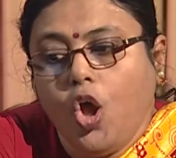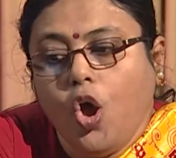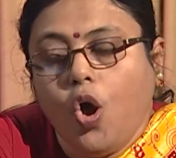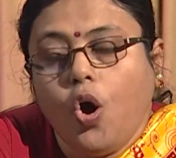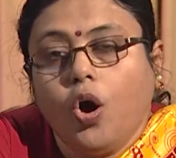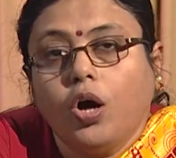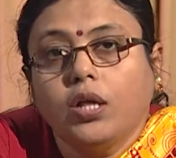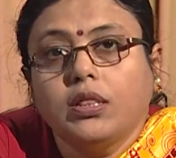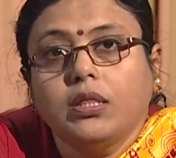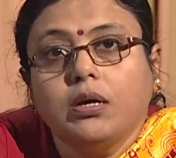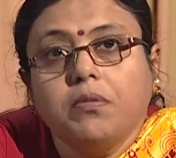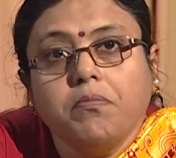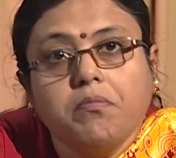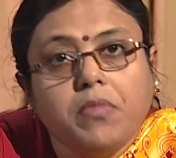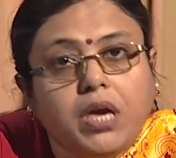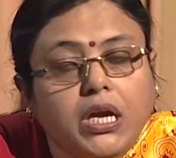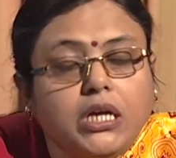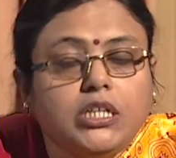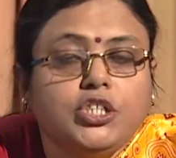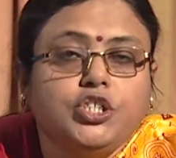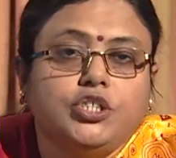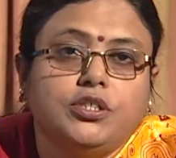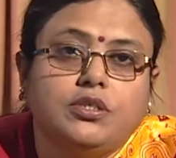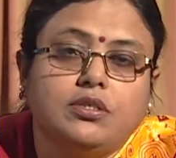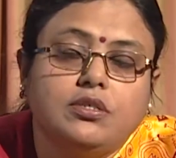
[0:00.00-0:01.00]
on the
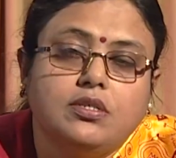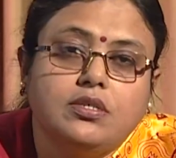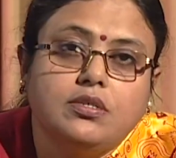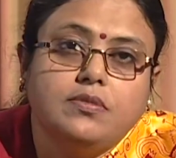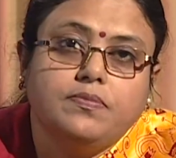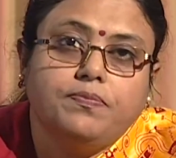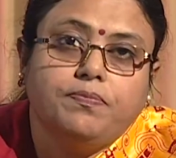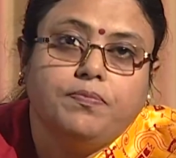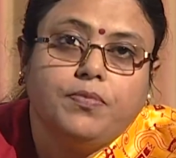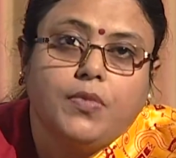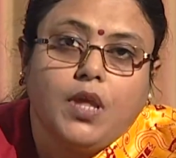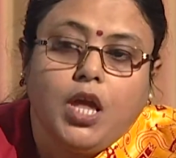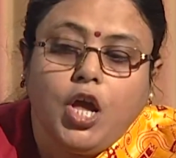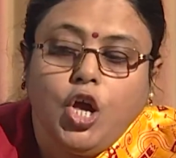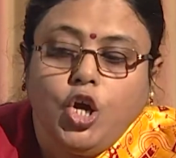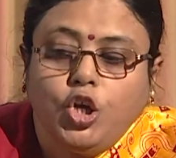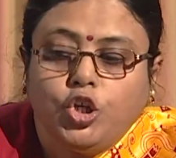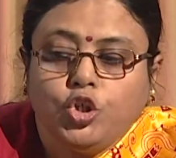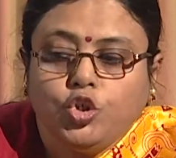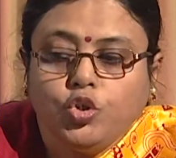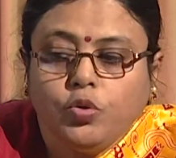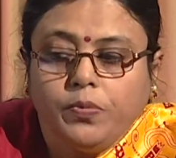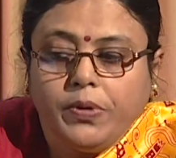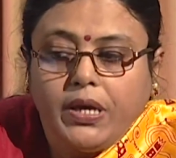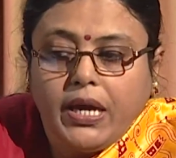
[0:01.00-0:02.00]
measures
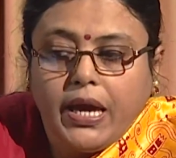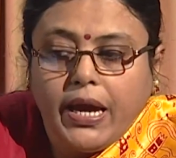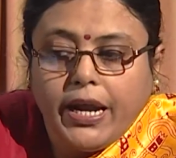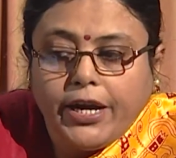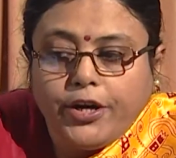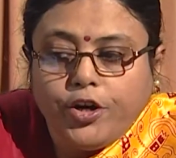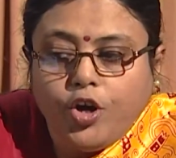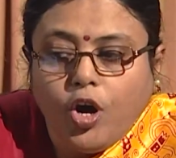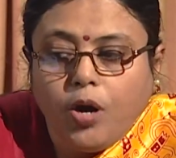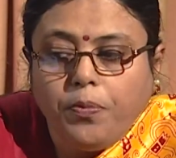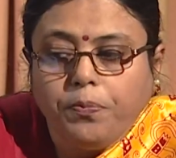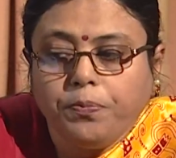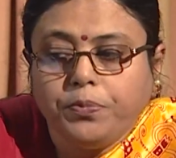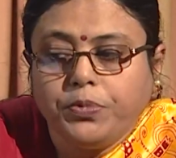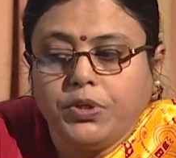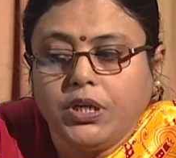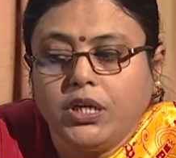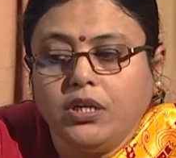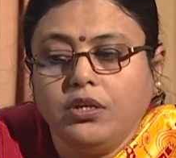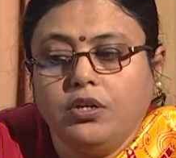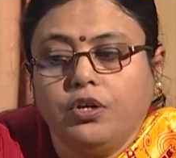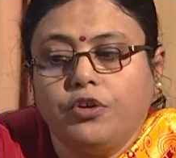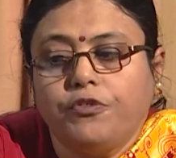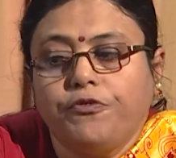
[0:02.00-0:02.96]
to be adopted